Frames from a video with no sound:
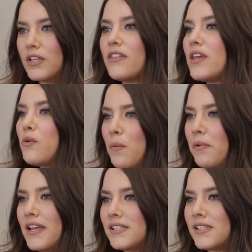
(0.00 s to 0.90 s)
Nothing
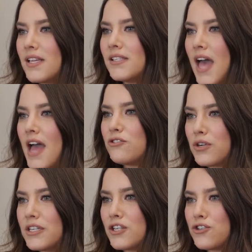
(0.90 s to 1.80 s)
replaces that
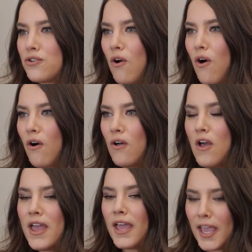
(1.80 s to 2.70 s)
traditional
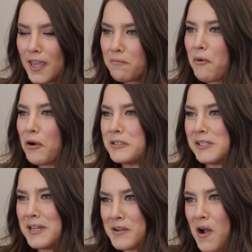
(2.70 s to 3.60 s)

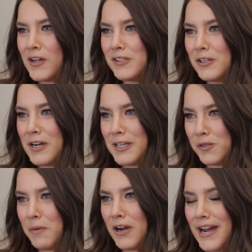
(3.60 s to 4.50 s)
in-person concert
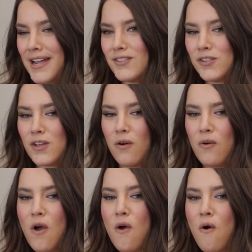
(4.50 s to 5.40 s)
experience.
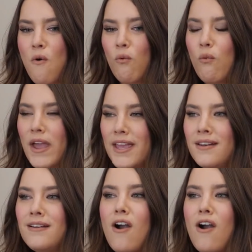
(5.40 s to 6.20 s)
So when